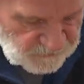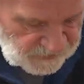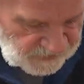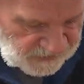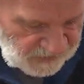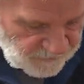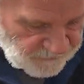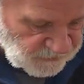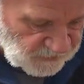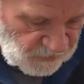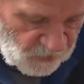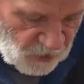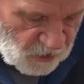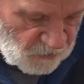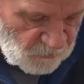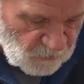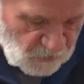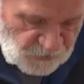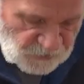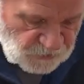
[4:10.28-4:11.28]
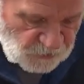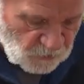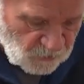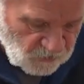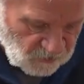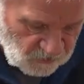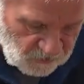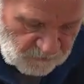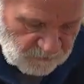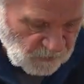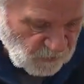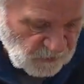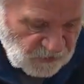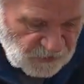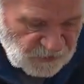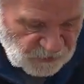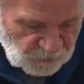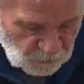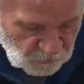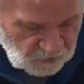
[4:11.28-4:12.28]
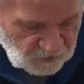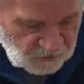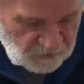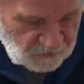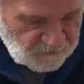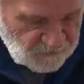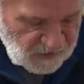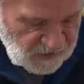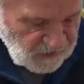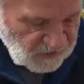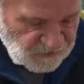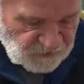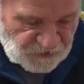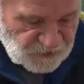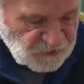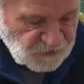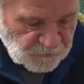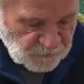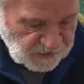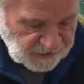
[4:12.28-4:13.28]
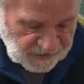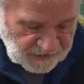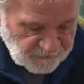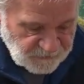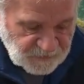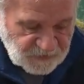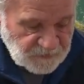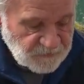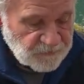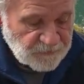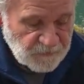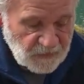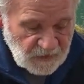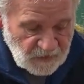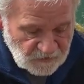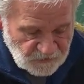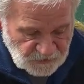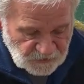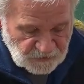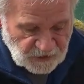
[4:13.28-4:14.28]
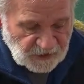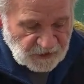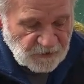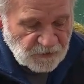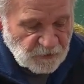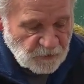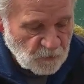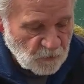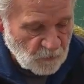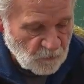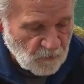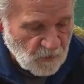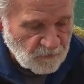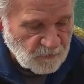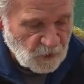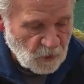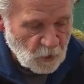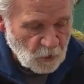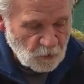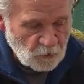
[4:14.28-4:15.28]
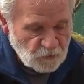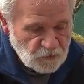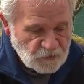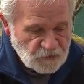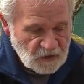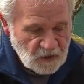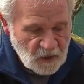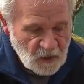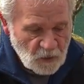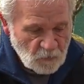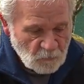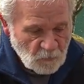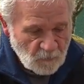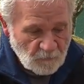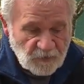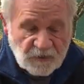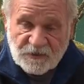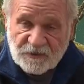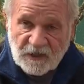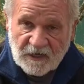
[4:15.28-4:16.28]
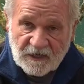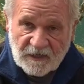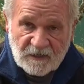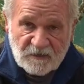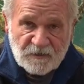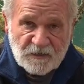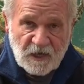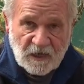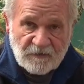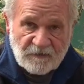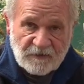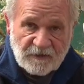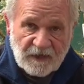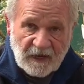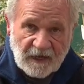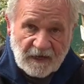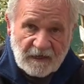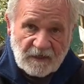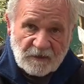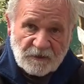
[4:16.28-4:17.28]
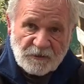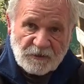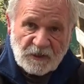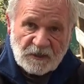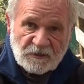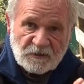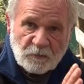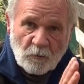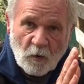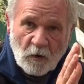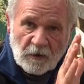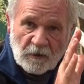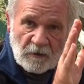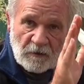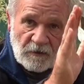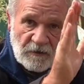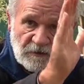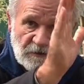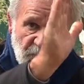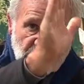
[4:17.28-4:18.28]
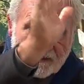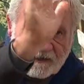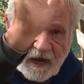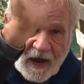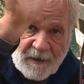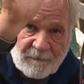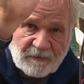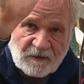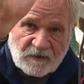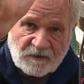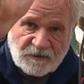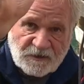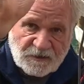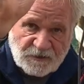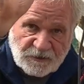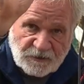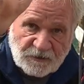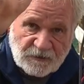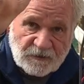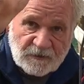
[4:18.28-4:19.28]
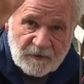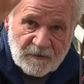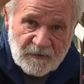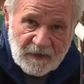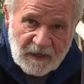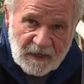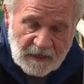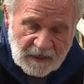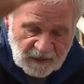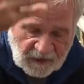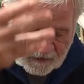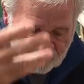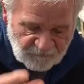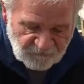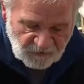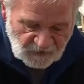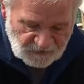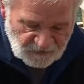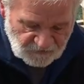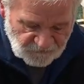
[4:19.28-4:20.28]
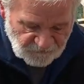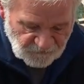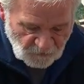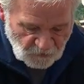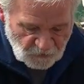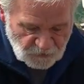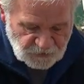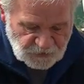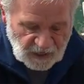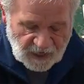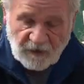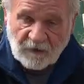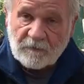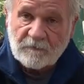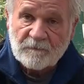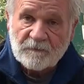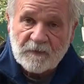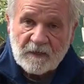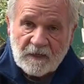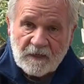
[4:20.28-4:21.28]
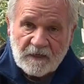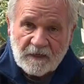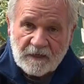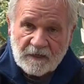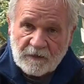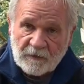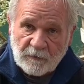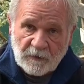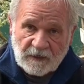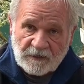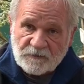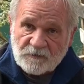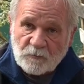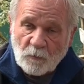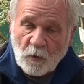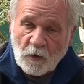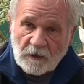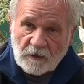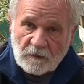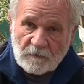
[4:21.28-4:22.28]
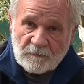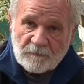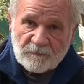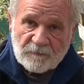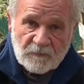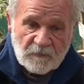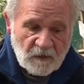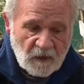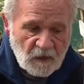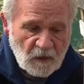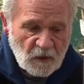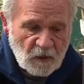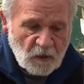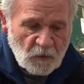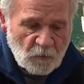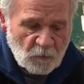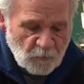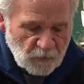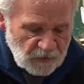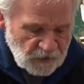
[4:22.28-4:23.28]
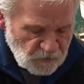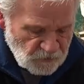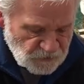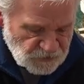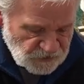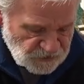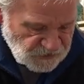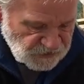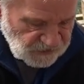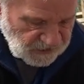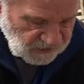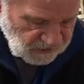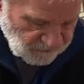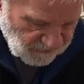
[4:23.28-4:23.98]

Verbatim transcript: pick up at a hardware store or a boating store, just 3 amps. It's connected to a rubber hose. When we set it inside the tank, it jets water into the top of the cistern, and it, as it falls down, it aerates the water. We use this thing